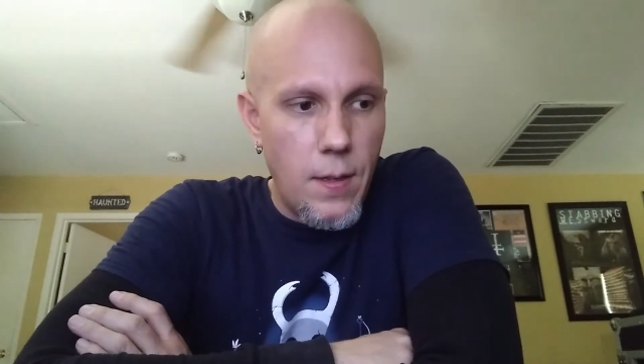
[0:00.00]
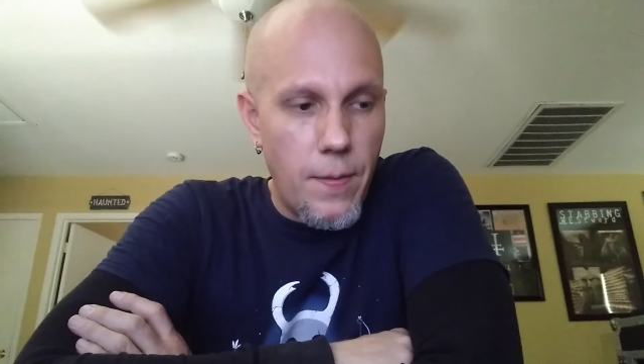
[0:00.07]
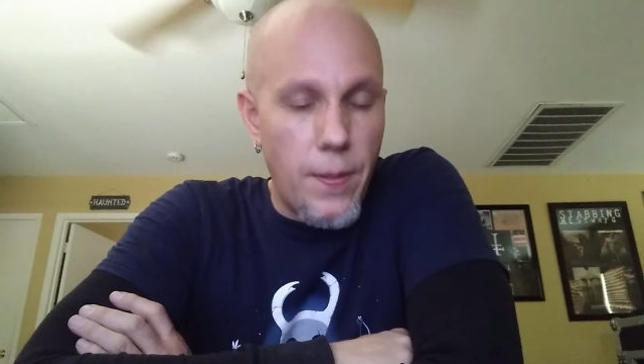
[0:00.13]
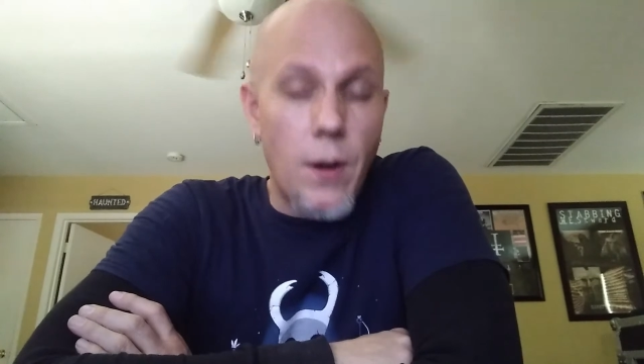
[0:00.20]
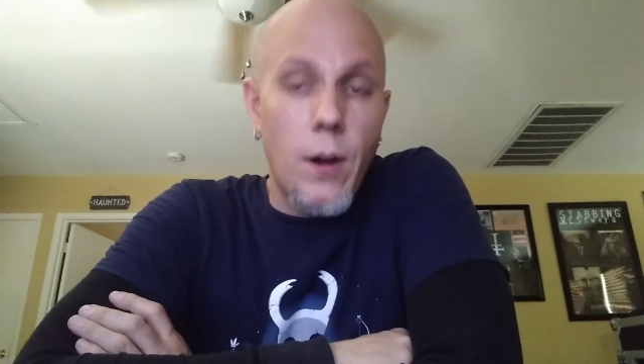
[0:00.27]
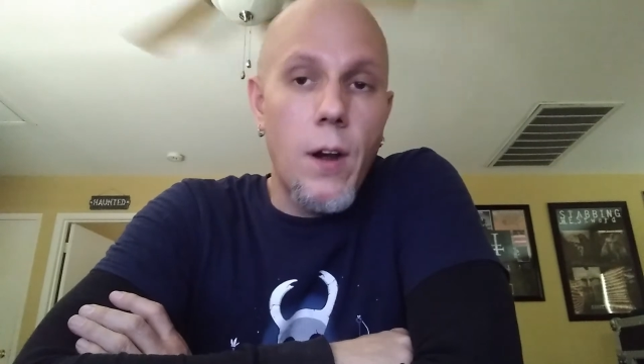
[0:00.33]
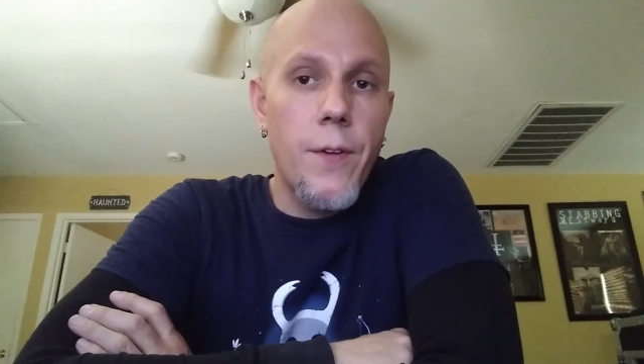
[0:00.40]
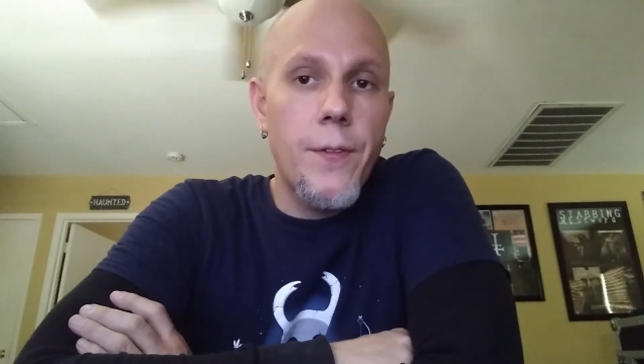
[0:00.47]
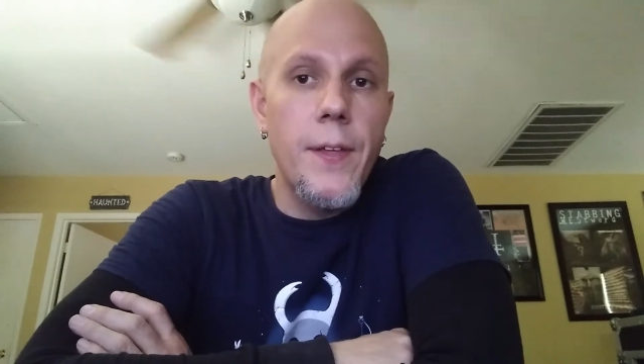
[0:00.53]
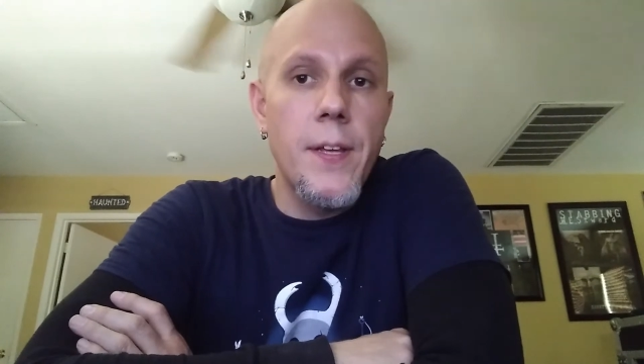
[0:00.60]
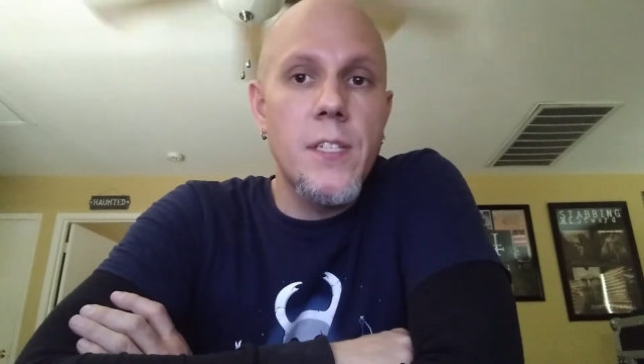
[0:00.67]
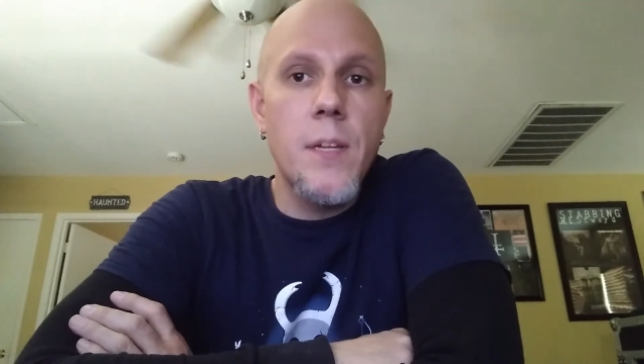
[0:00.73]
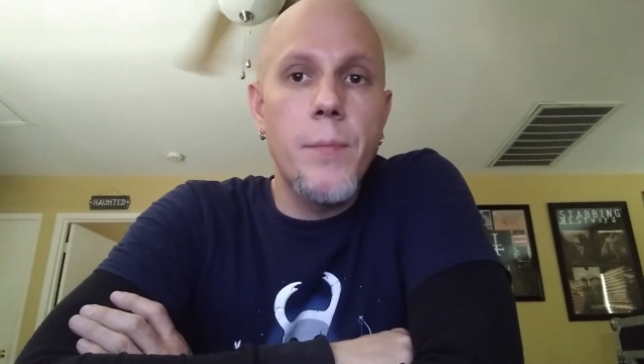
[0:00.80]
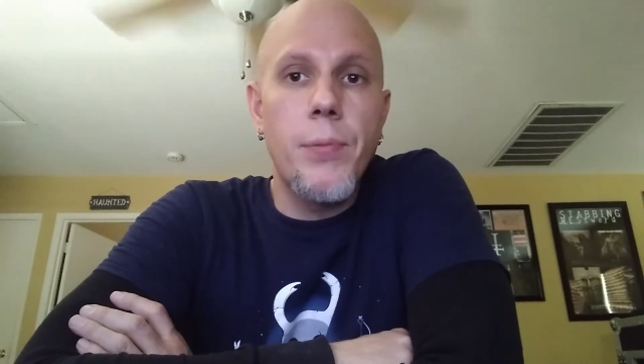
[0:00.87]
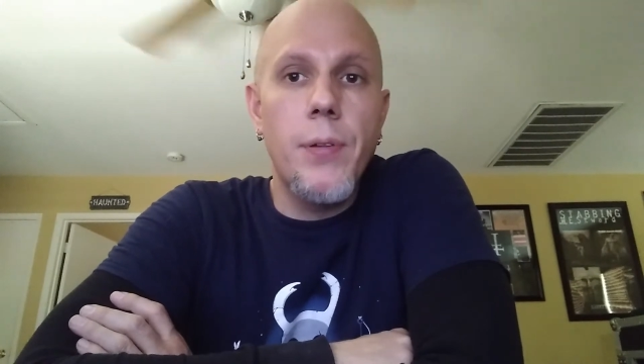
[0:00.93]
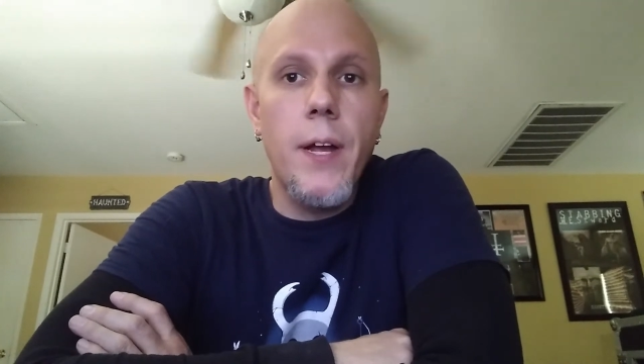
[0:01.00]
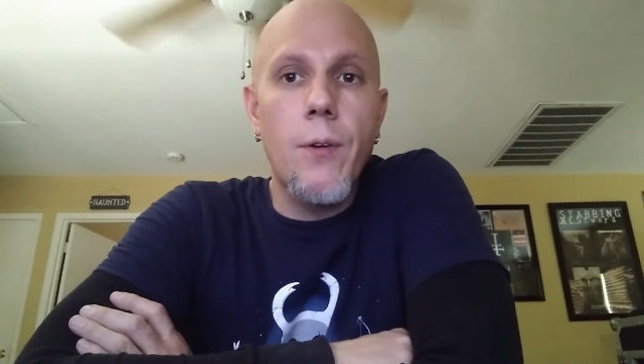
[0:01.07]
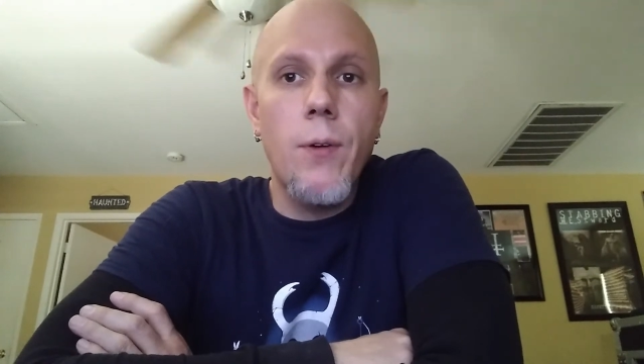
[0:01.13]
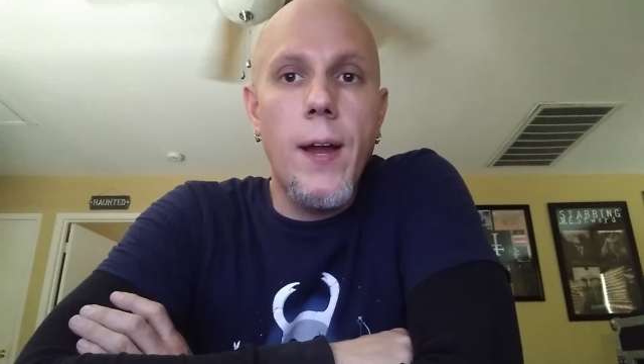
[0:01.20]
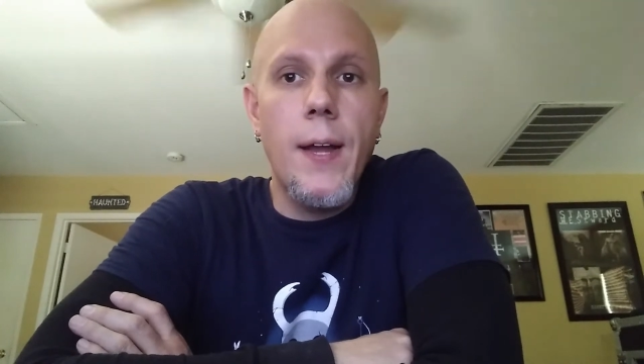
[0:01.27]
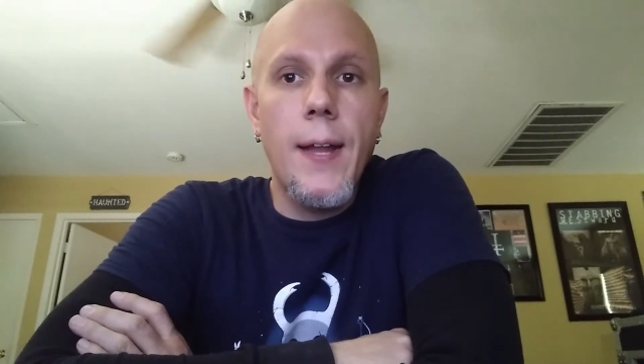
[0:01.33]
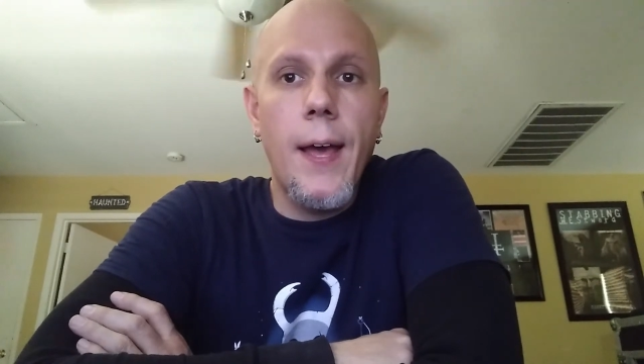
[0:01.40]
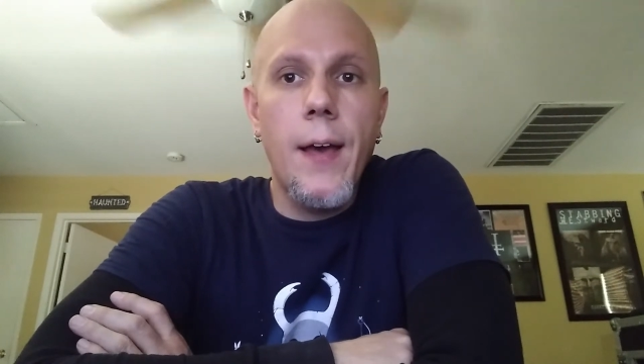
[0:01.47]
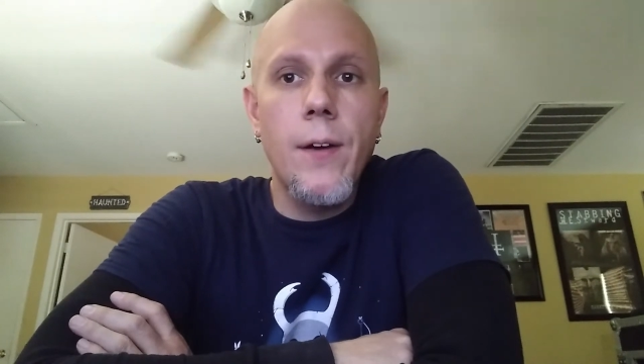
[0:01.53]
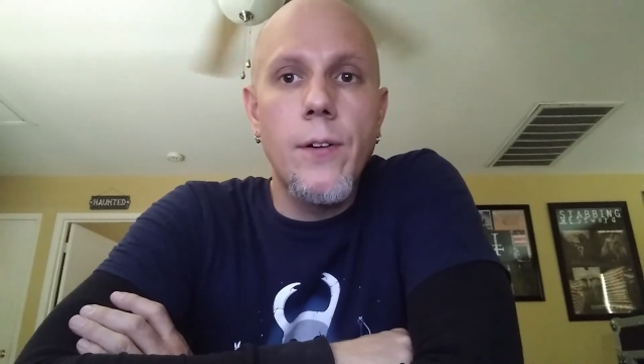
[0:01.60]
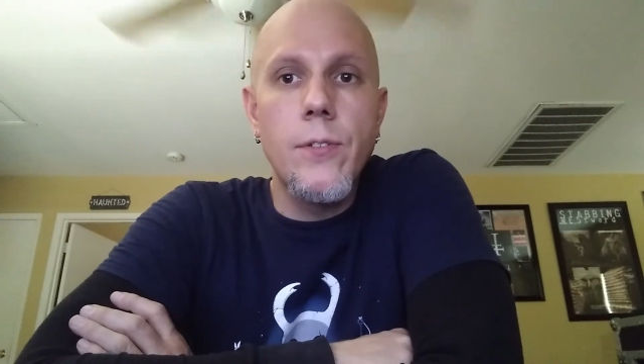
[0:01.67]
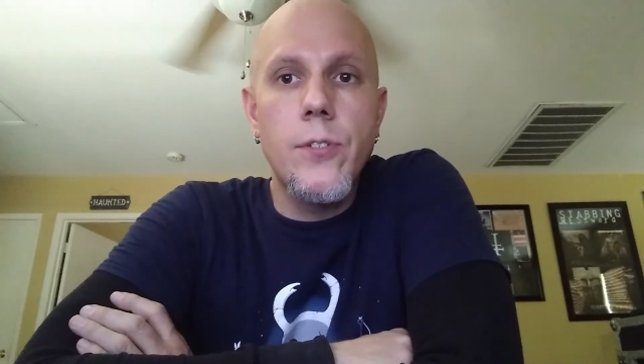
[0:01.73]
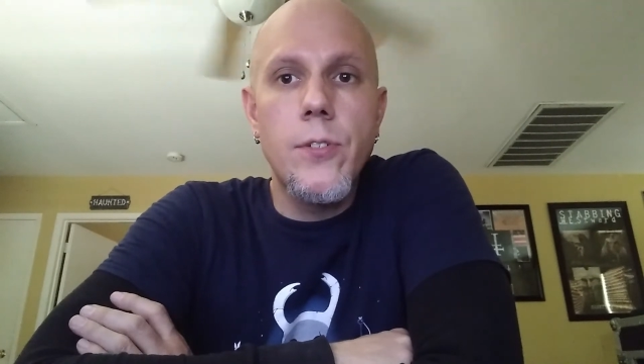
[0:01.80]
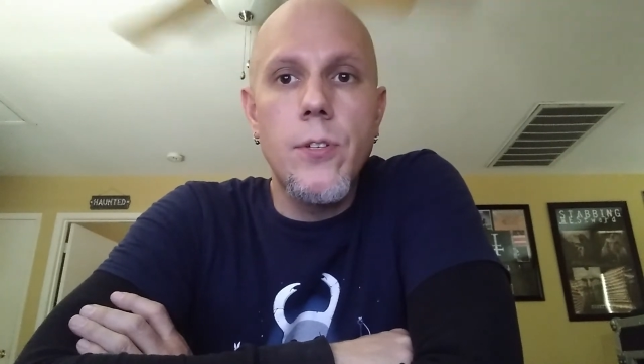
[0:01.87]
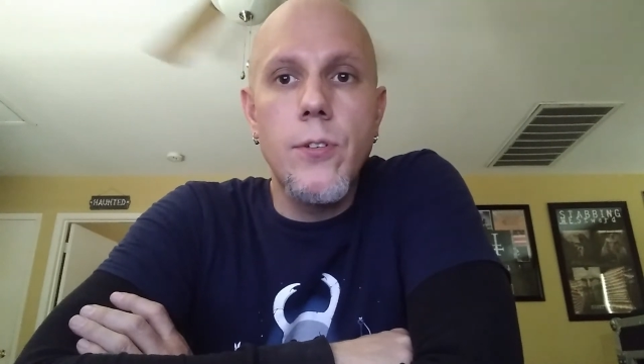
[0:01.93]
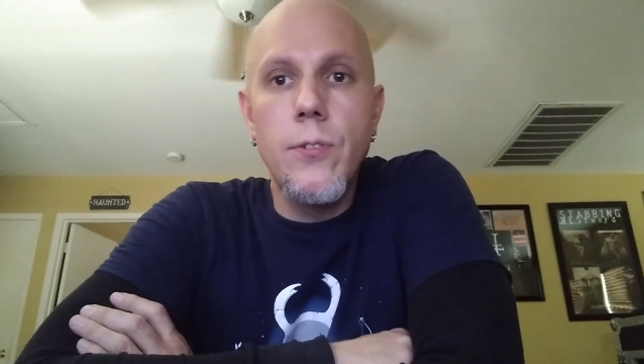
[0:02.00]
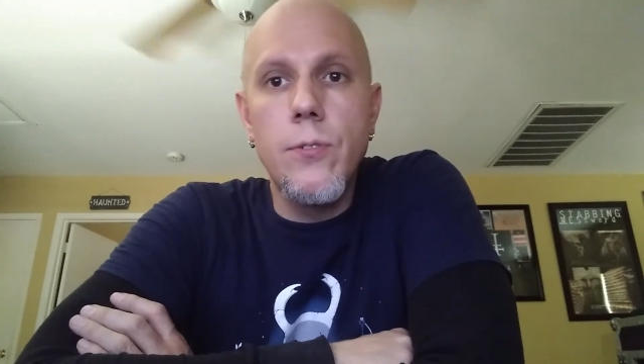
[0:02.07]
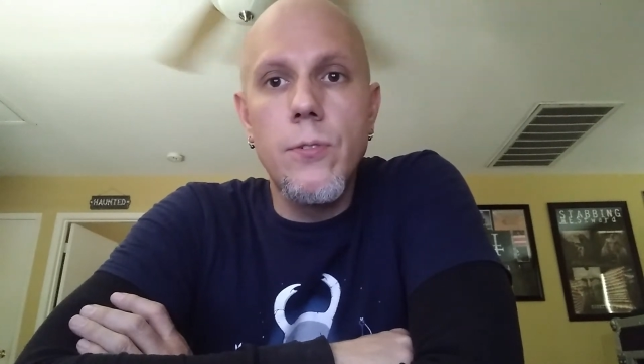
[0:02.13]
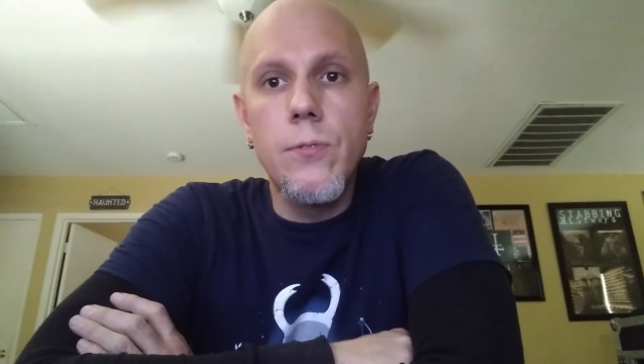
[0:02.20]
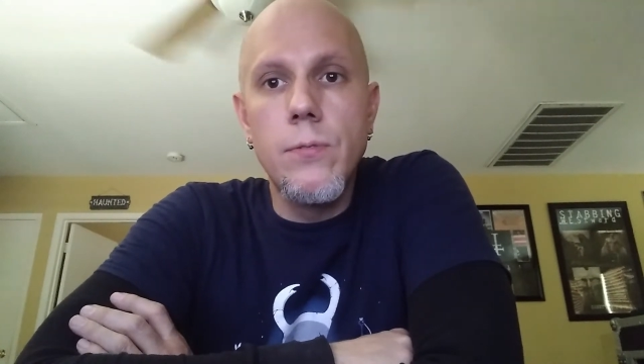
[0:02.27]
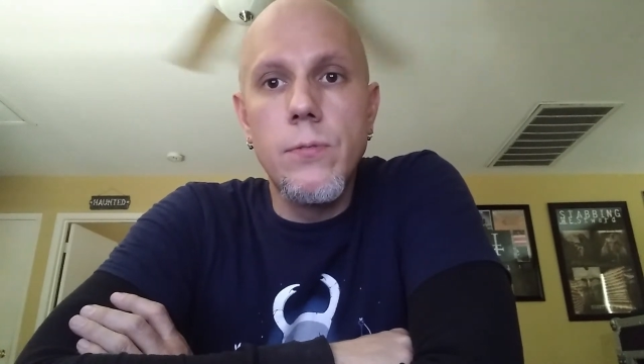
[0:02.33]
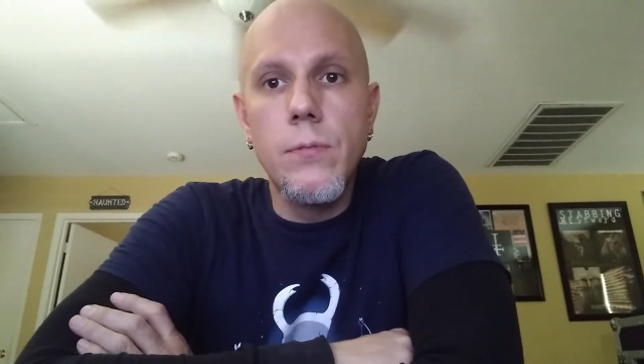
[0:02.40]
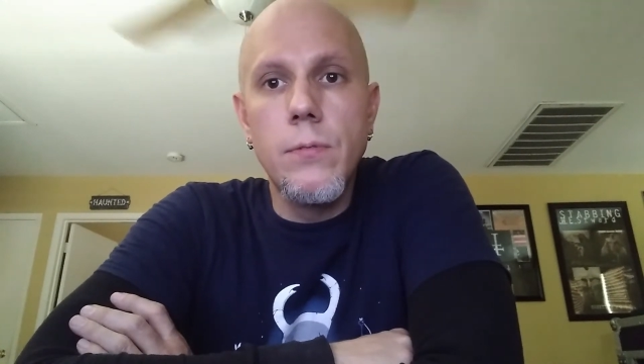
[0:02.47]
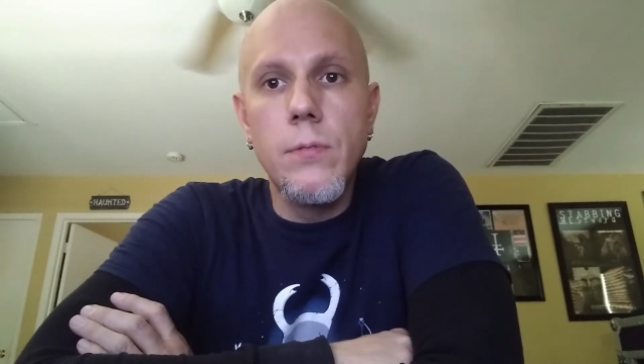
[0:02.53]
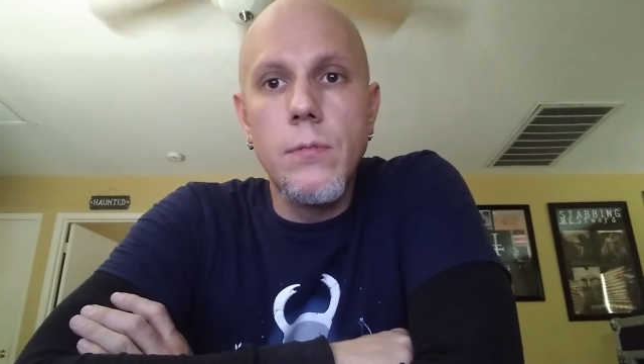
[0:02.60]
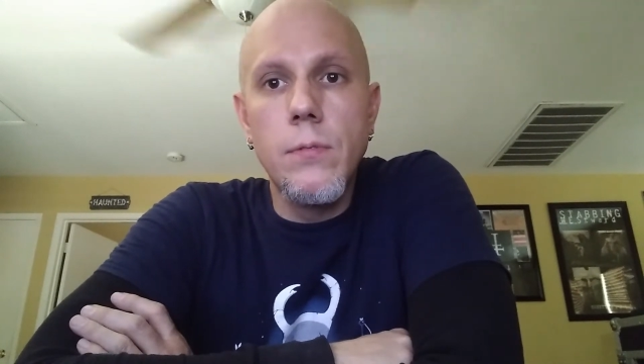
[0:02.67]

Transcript: There are things in play right now to